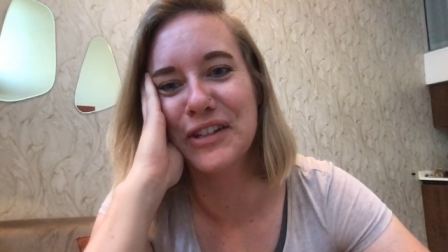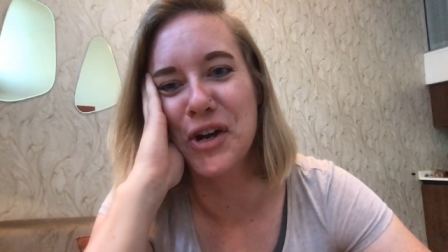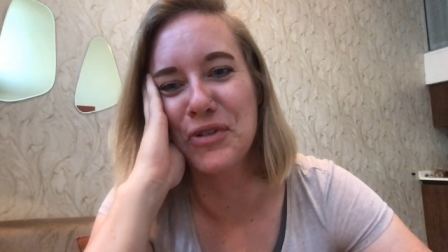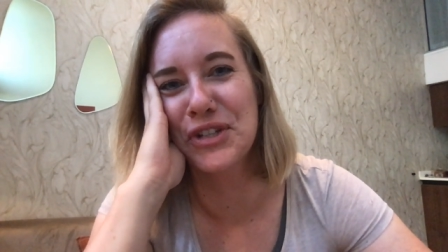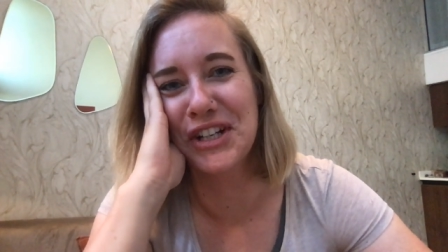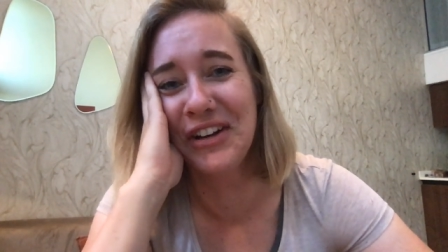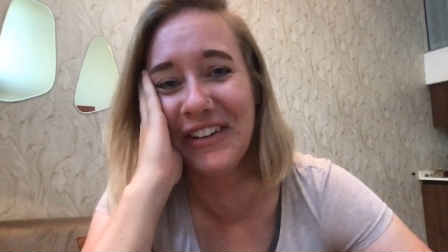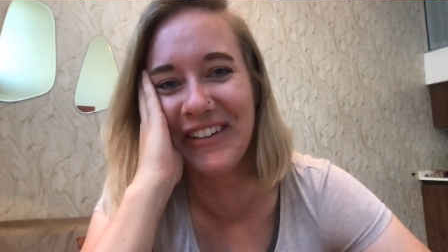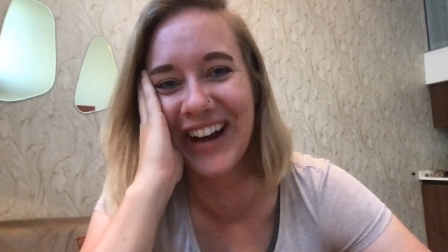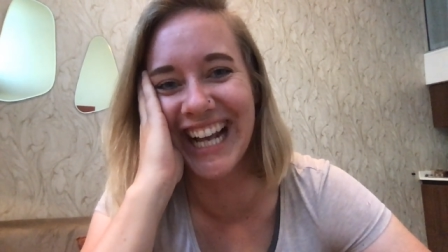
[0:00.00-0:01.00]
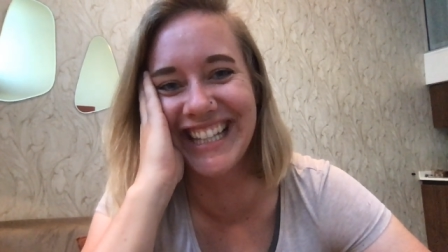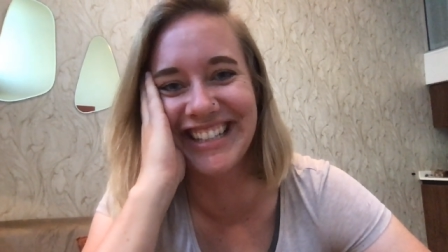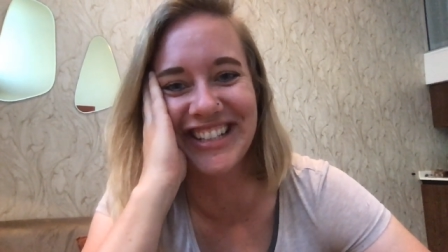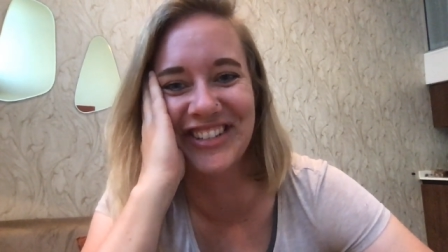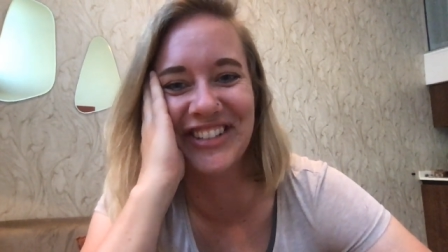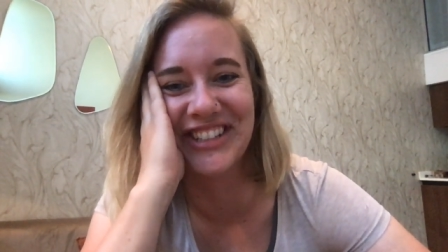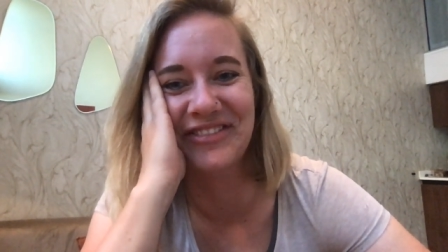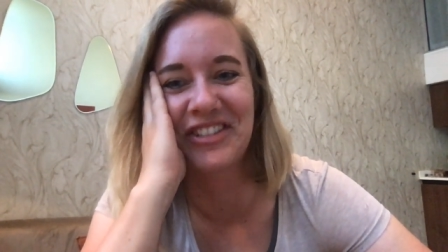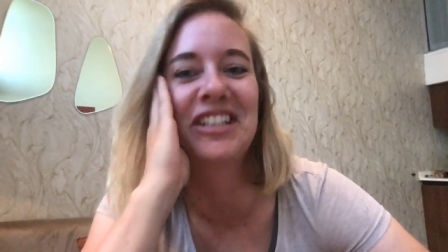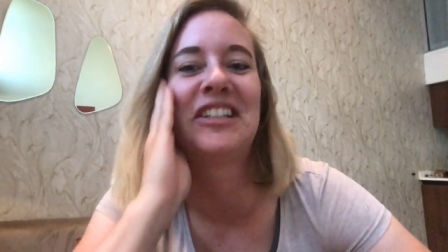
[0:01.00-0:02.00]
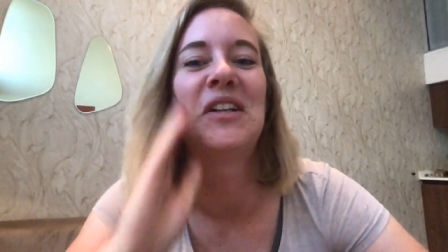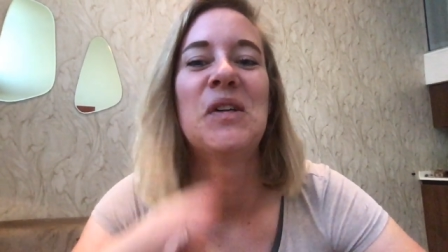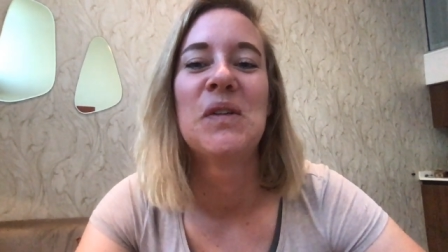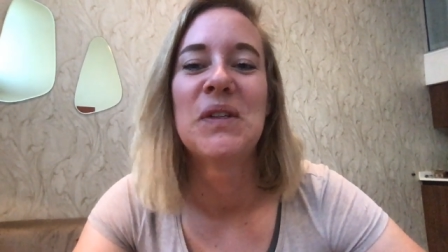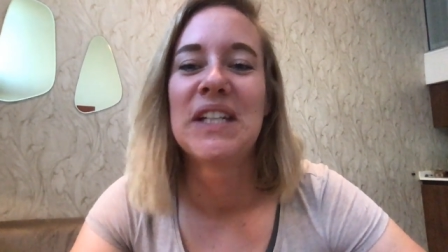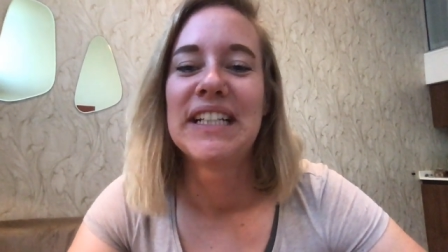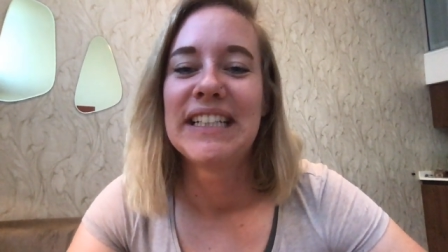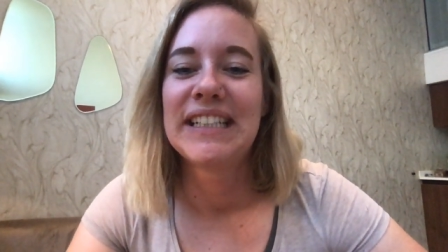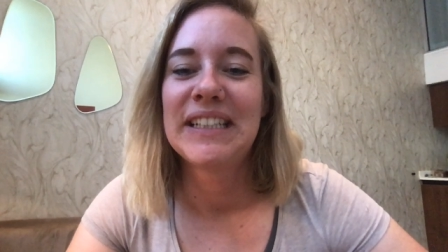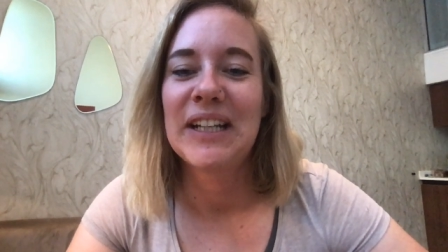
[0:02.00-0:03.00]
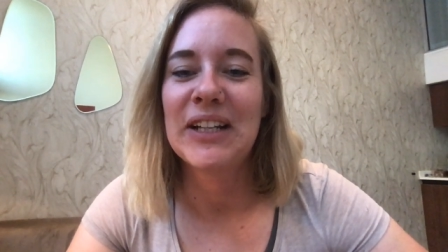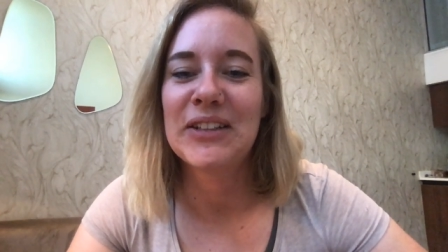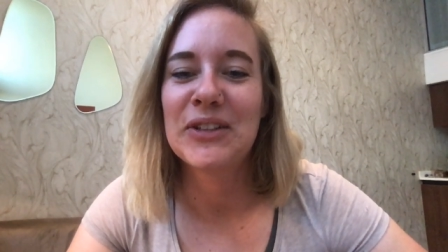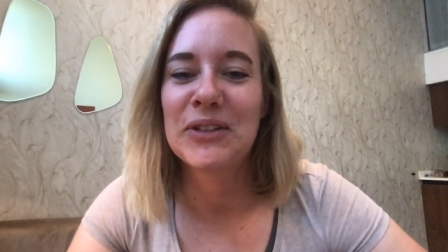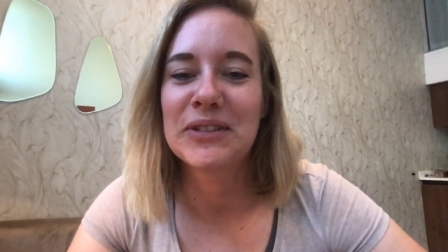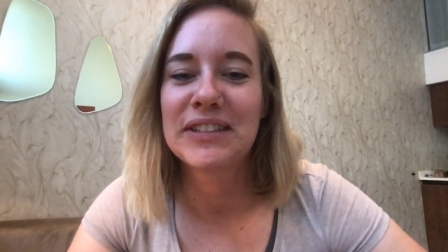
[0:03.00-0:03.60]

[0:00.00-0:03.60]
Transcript: consequences or something. I don't know.